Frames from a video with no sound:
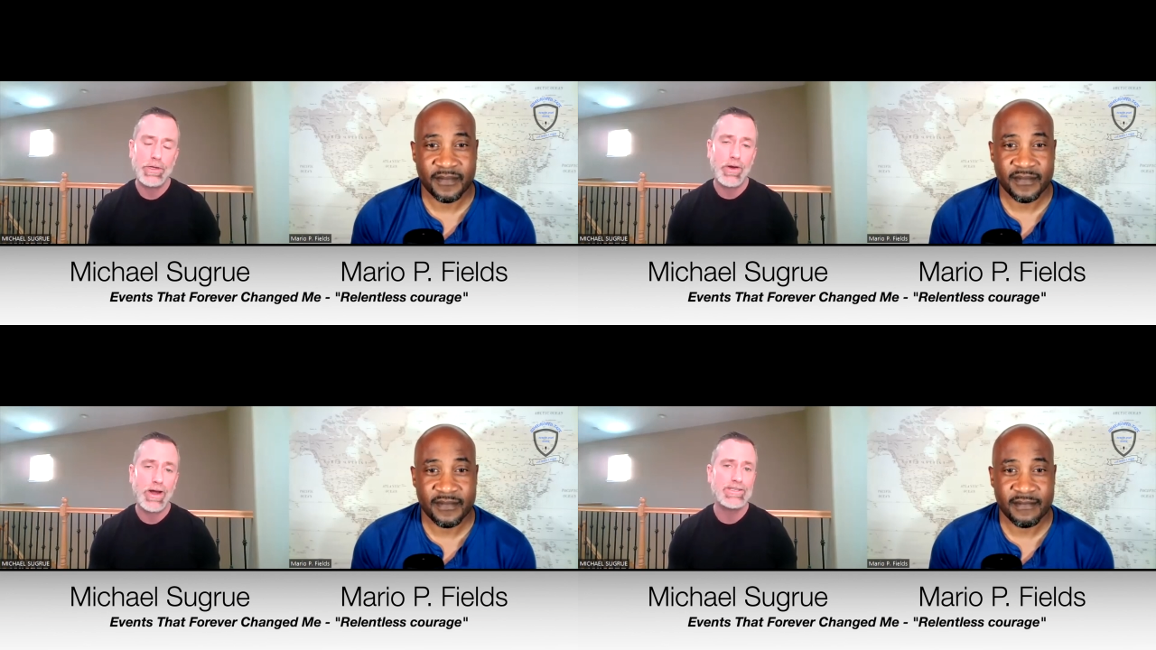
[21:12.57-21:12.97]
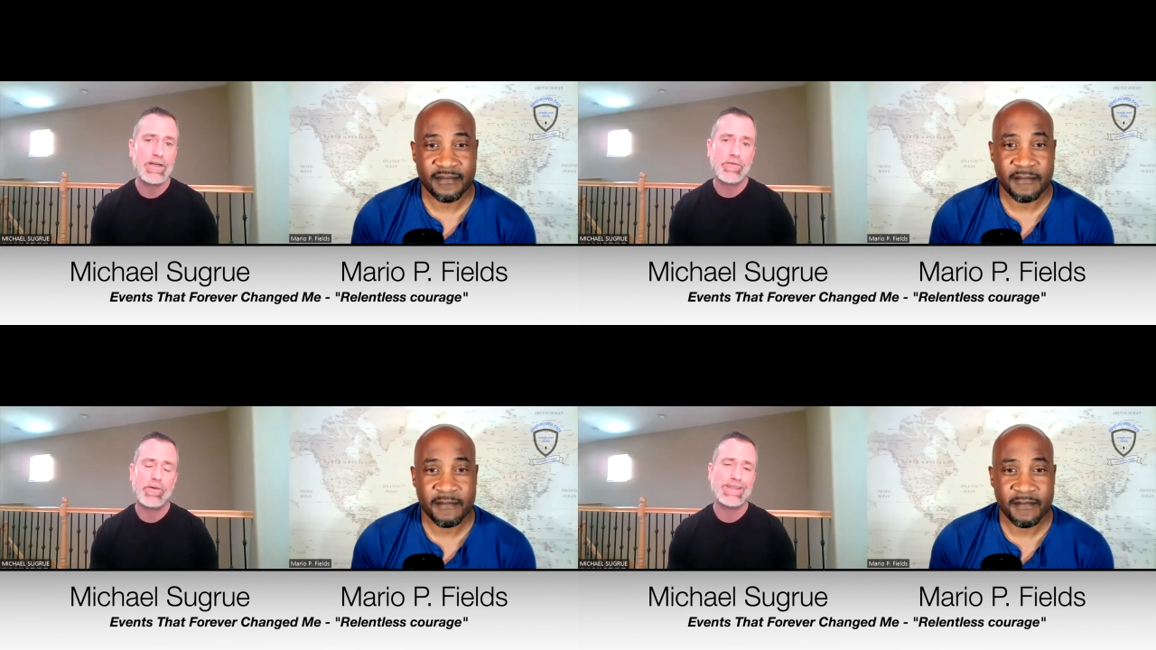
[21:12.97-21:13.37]
Speaker 1: You know, I
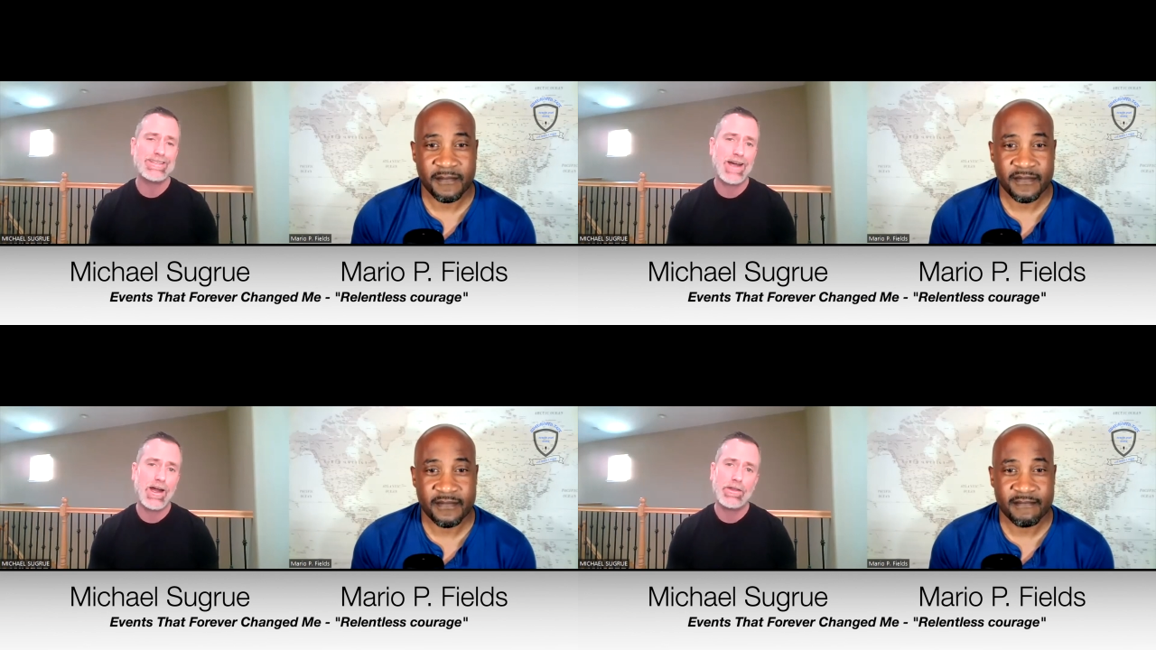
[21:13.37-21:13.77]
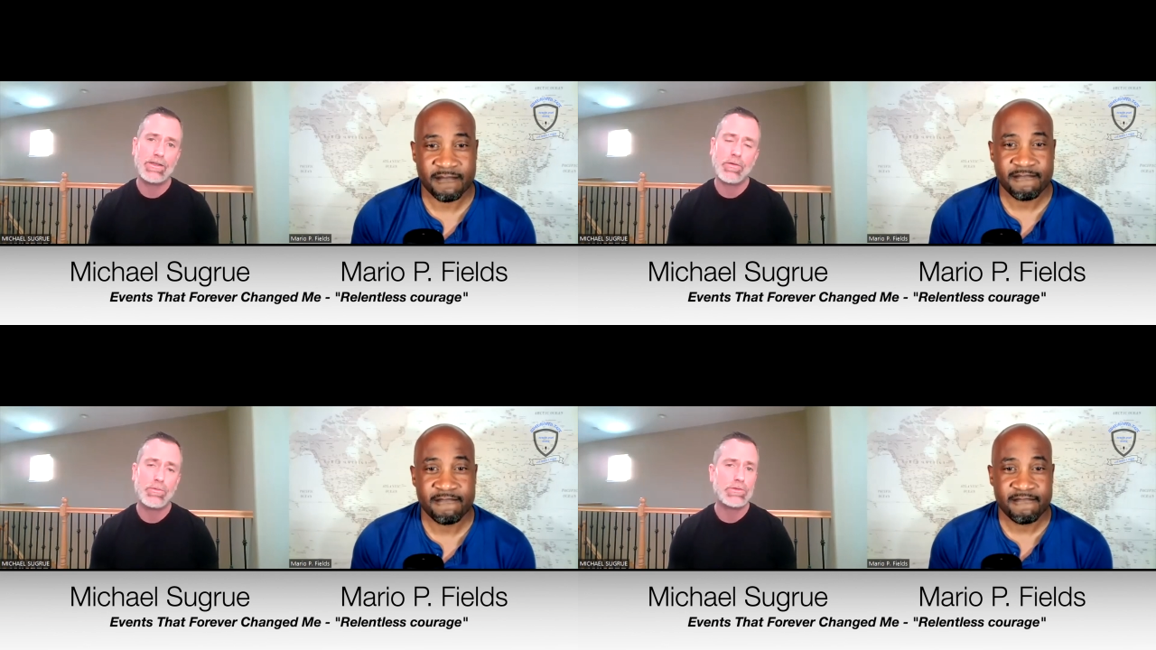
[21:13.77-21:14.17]
suffered in
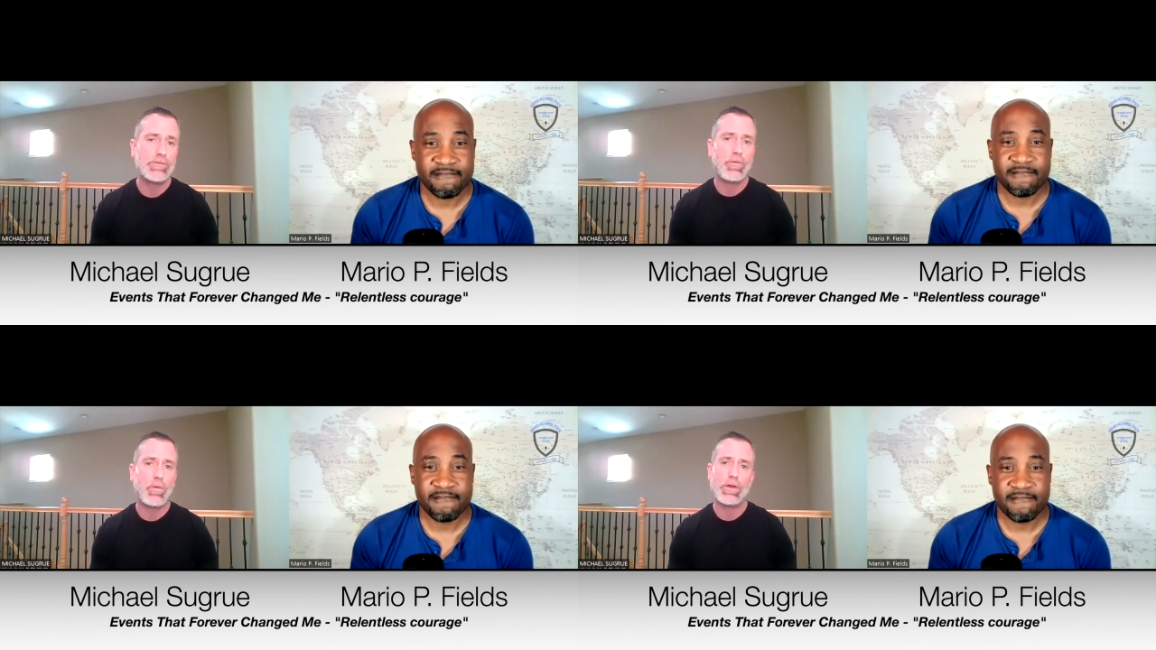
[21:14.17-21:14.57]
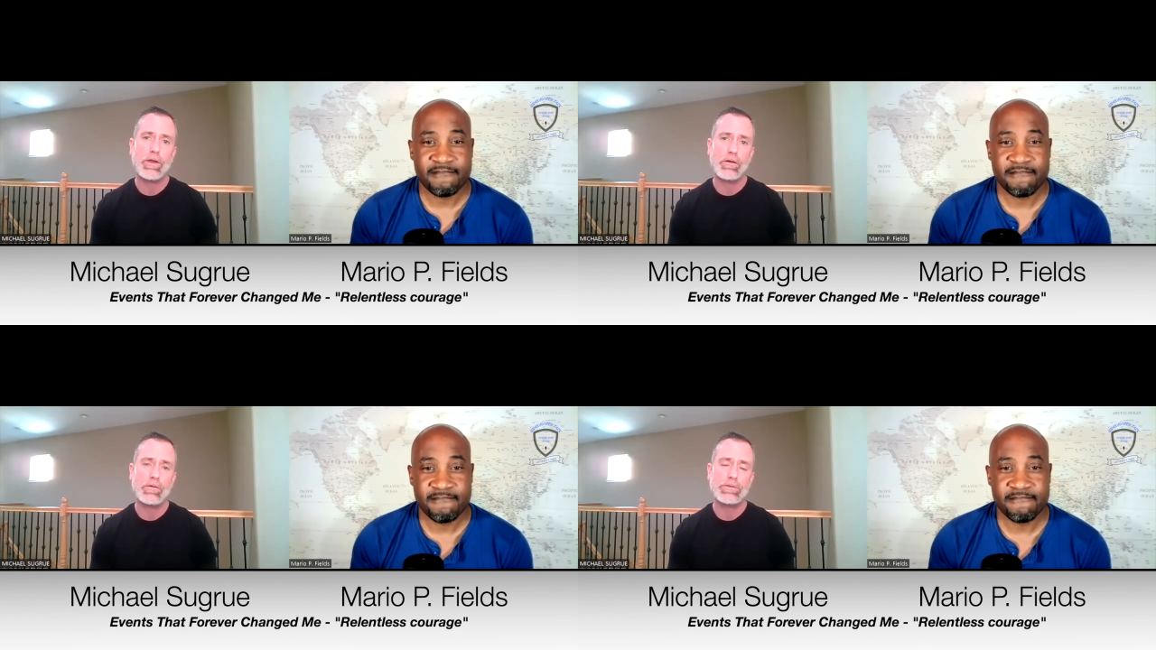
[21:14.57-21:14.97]
silence for almost four
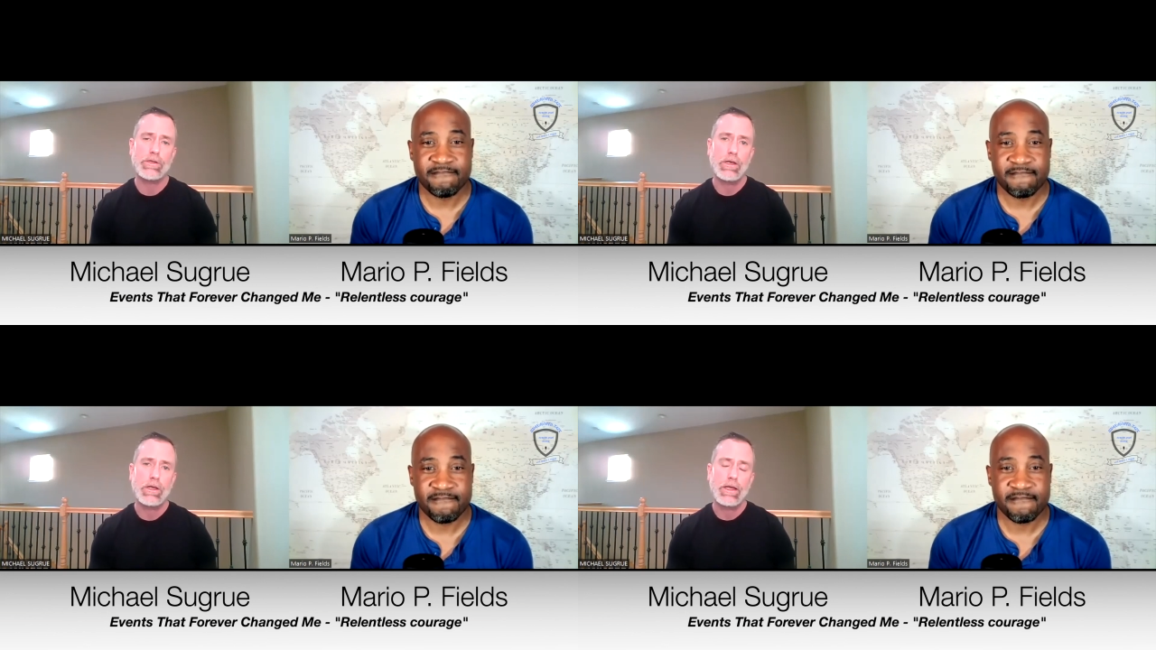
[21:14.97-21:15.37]
years